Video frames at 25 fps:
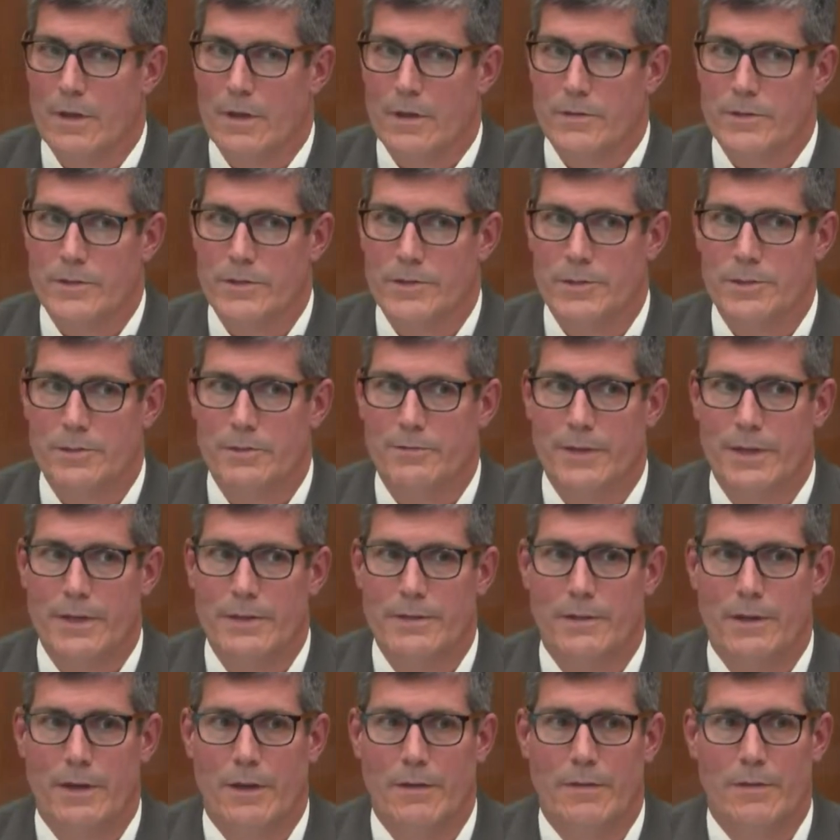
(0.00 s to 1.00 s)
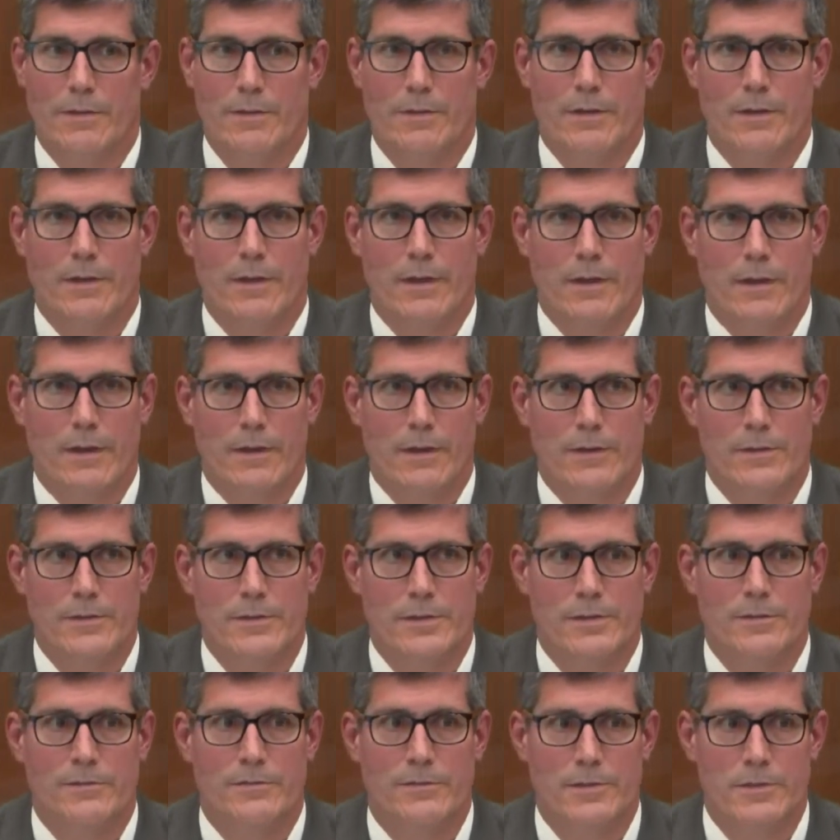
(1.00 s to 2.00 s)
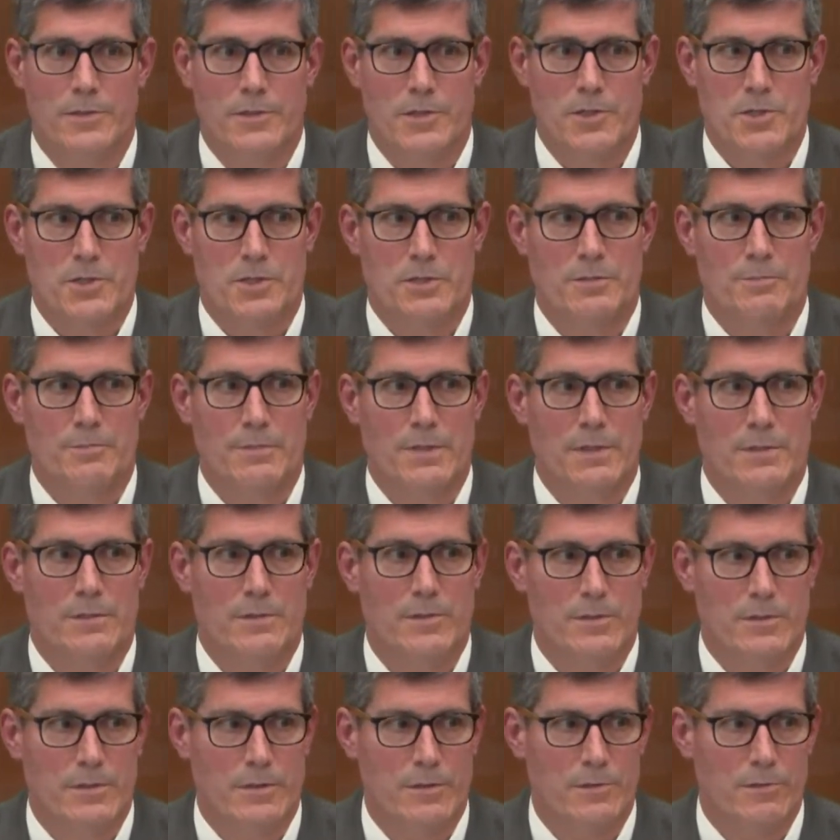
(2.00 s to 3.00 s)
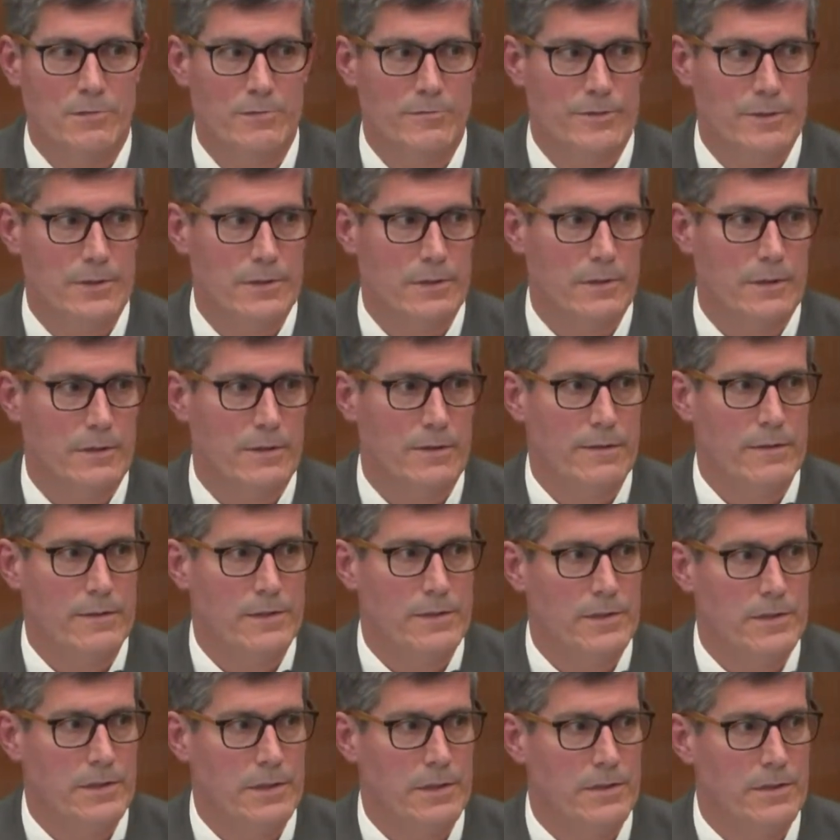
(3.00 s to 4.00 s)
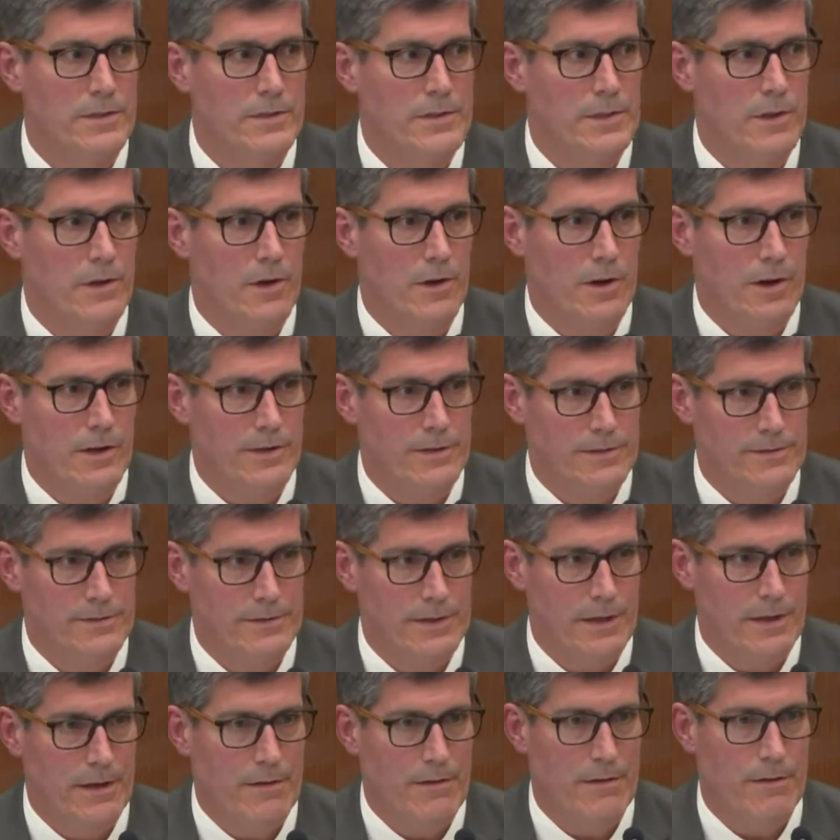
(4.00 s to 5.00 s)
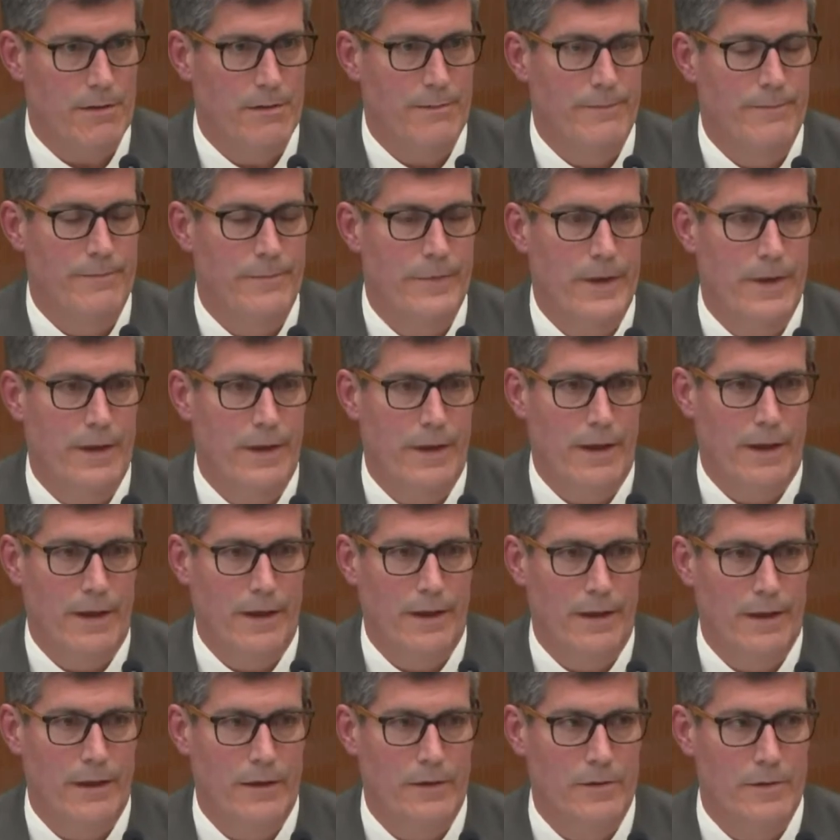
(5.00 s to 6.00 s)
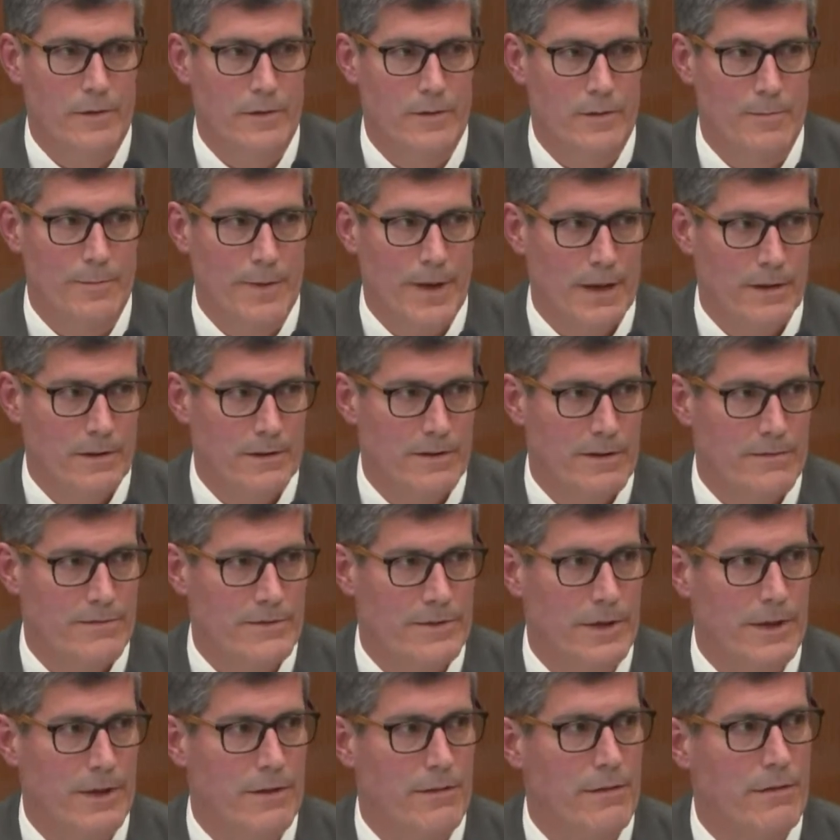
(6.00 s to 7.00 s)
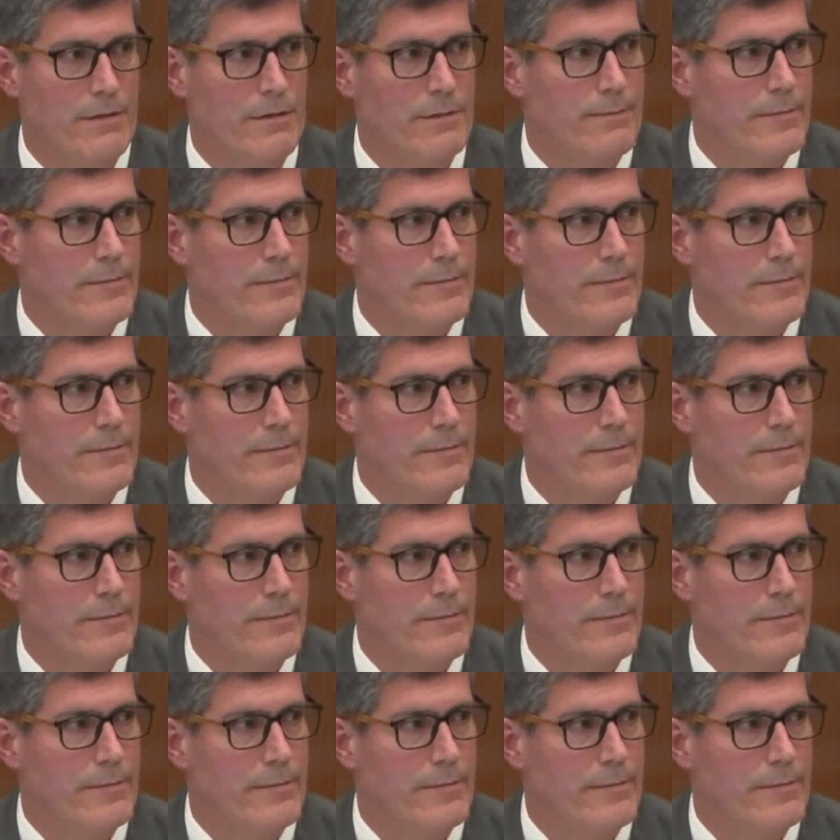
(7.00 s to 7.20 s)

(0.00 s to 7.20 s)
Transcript: To certify death as a physician means that you fill in the decedent's cause of death and their manner of death.